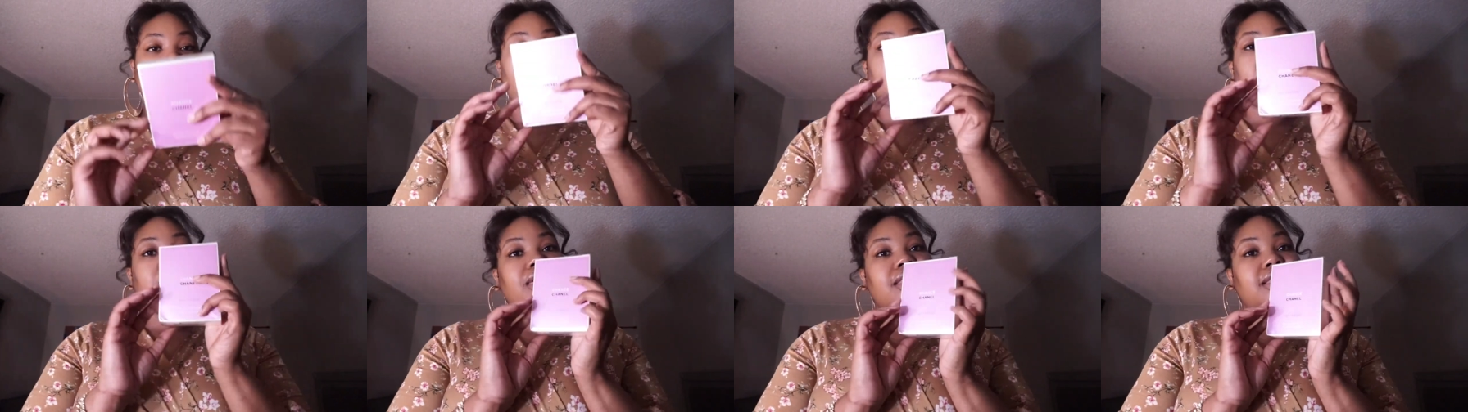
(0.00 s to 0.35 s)

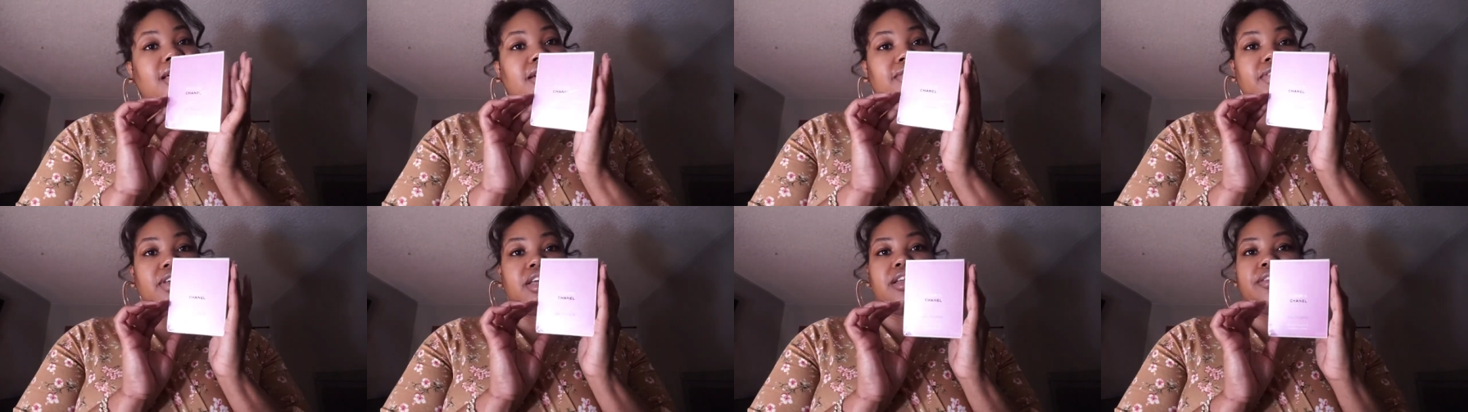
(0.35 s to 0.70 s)
And I
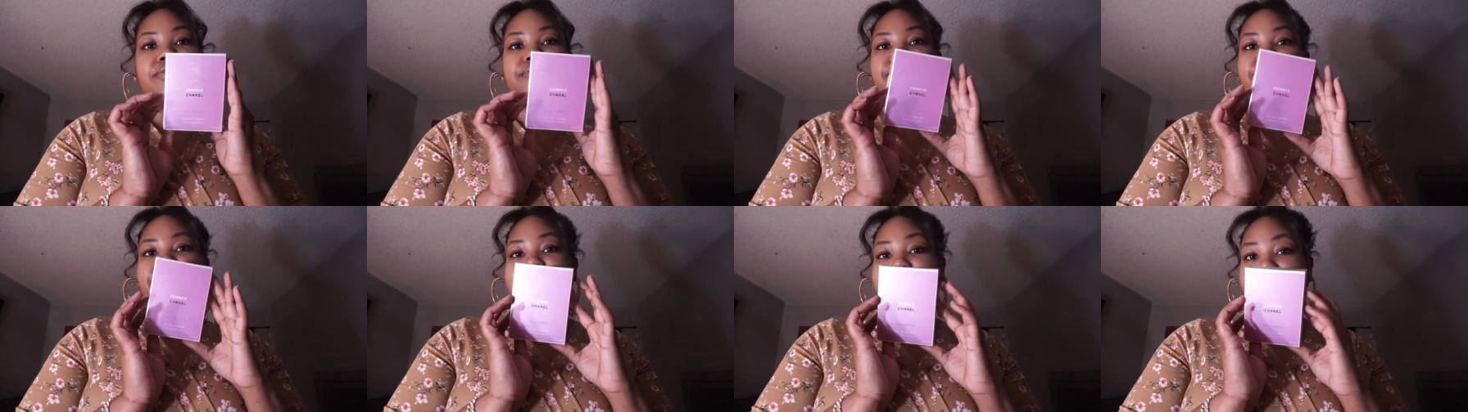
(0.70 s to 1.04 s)
love
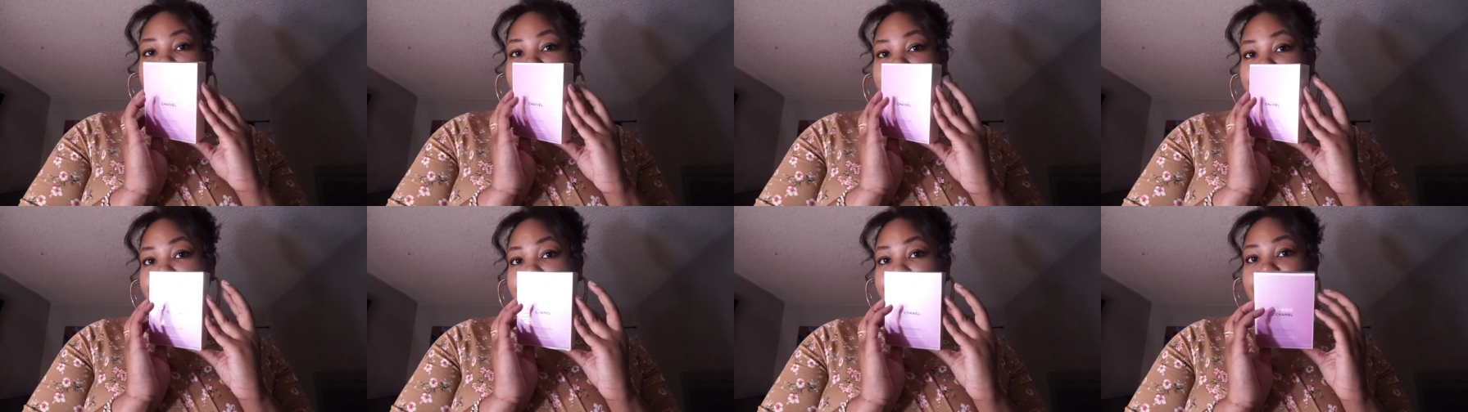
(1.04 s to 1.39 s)
it.
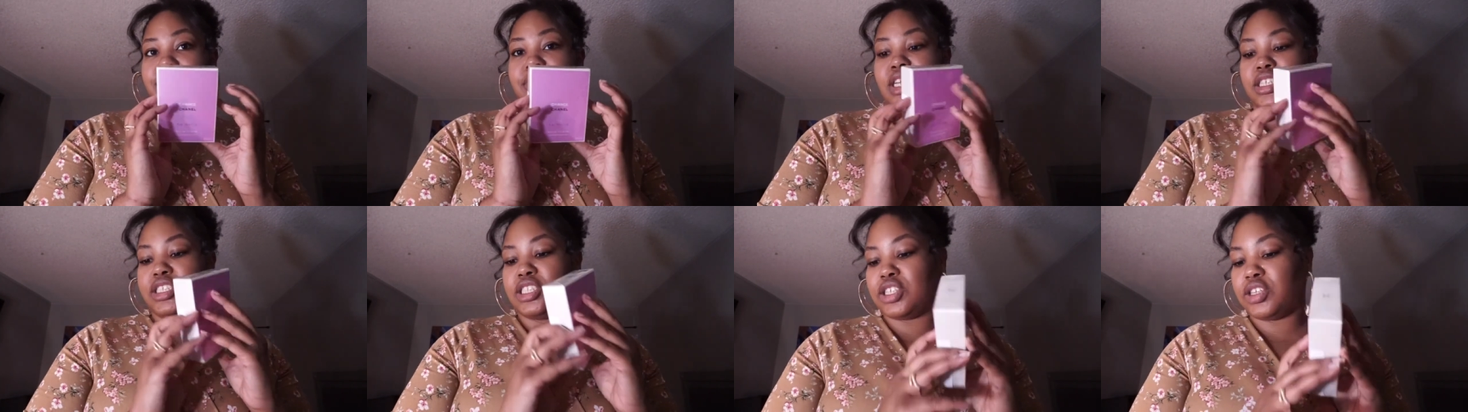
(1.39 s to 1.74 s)

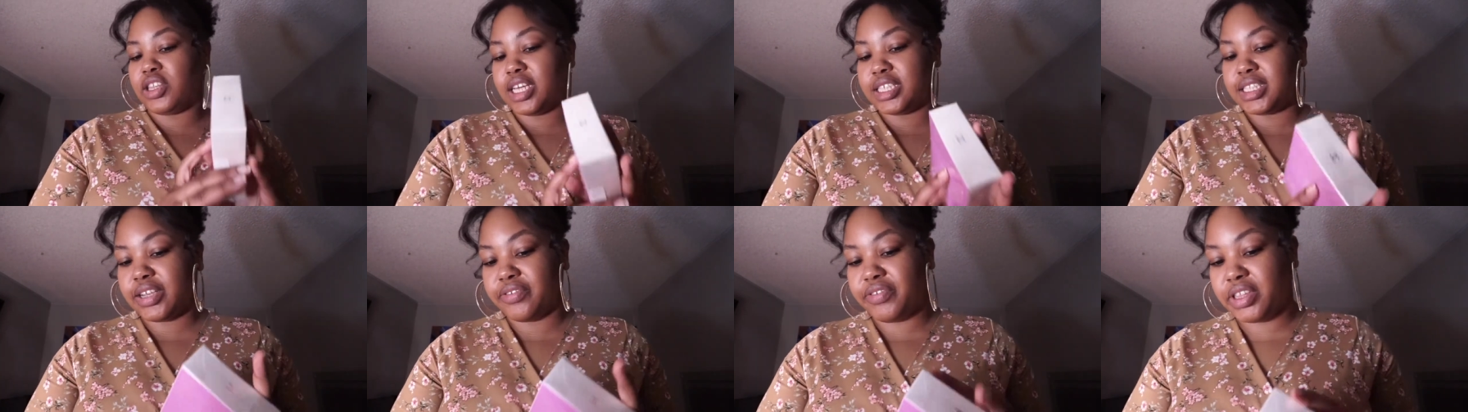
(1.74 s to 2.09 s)
So
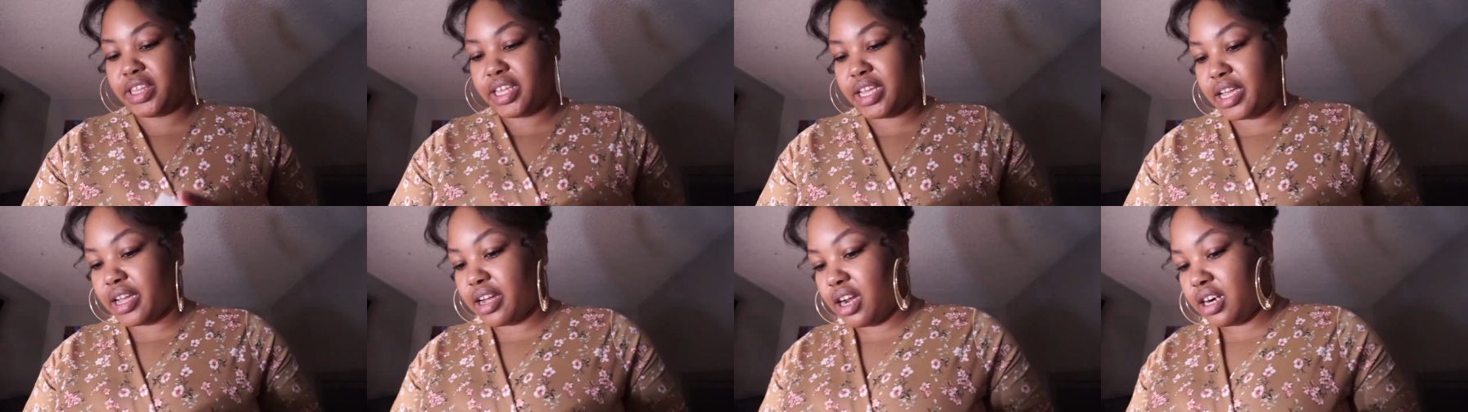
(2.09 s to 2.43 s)
that's
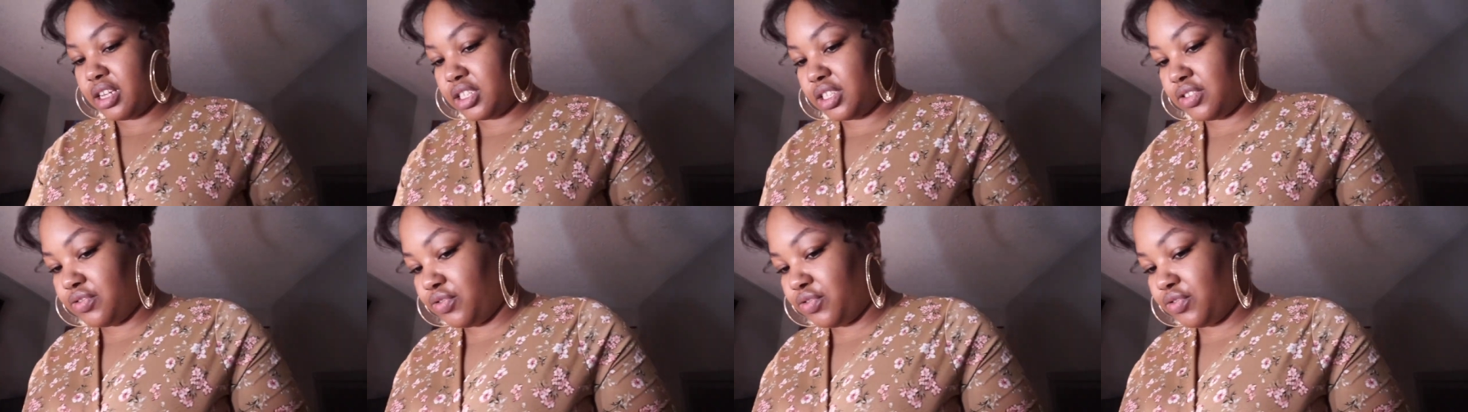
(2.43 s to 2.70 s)
everything I got at